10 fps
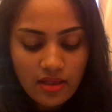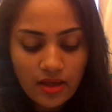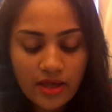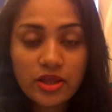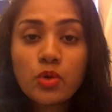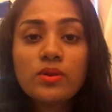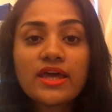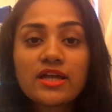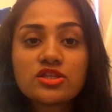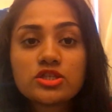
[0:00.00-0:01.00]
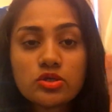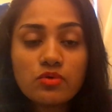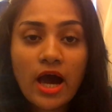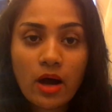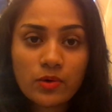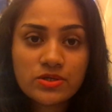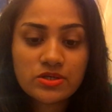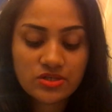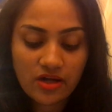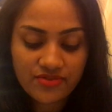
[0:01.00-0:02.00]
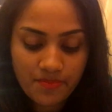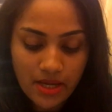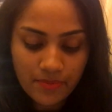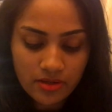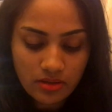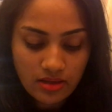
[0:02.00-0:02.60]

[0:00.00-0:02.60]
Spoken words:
And you will get 2 hours to solve the paper,